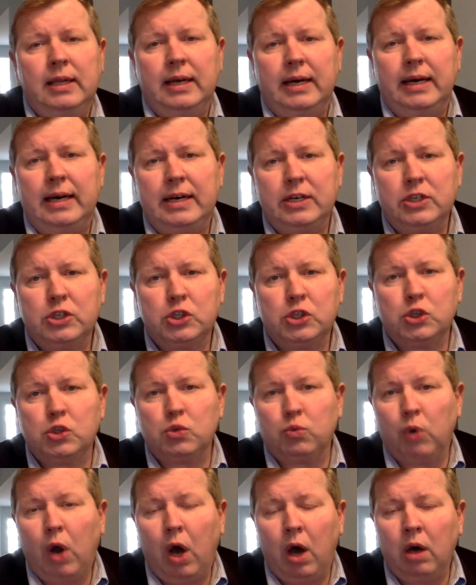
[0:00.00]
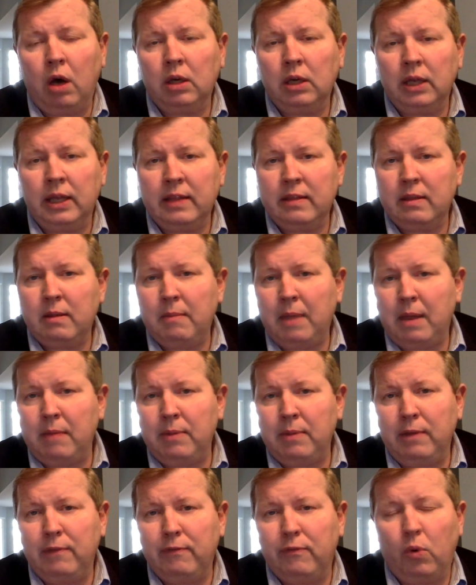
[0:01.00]
they may
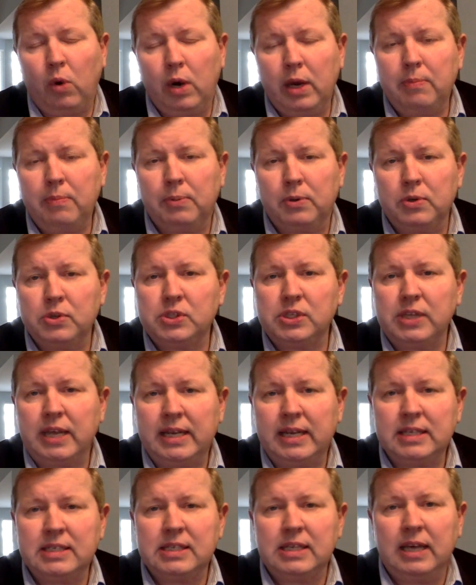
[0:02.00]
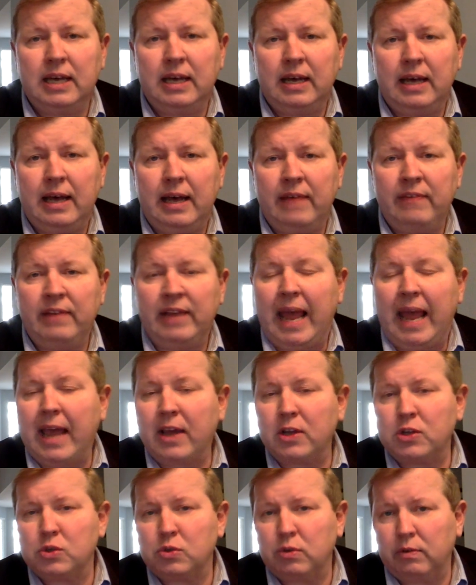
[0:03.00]
be 40% of an
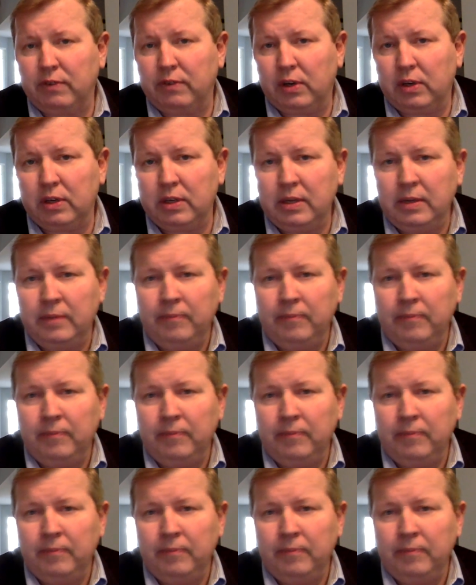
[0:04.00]
extrovert,